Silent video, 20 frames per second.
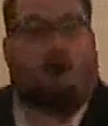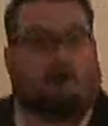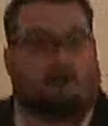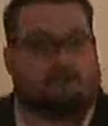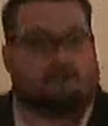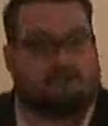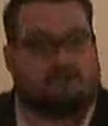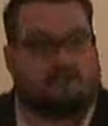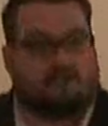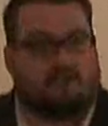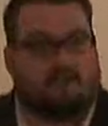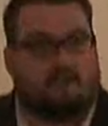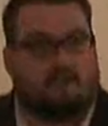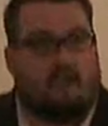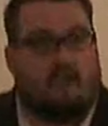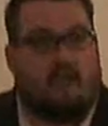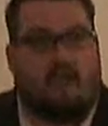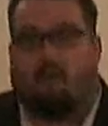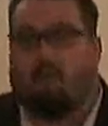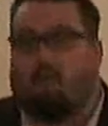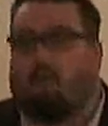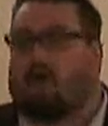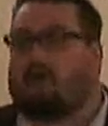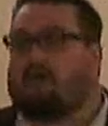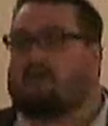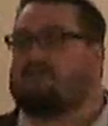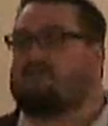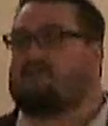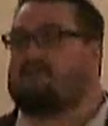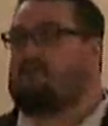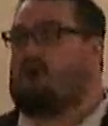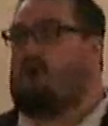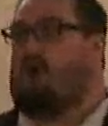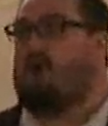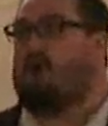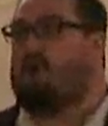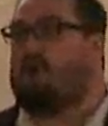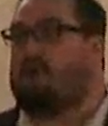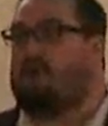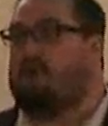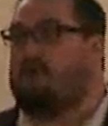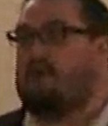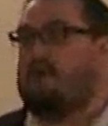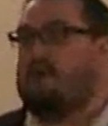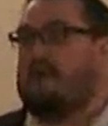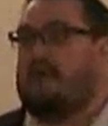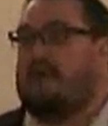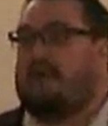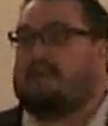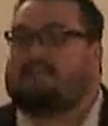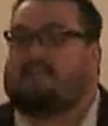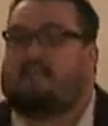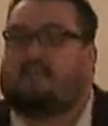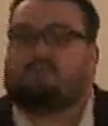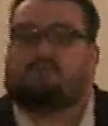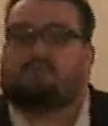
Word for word: heart. And what is this heart? It's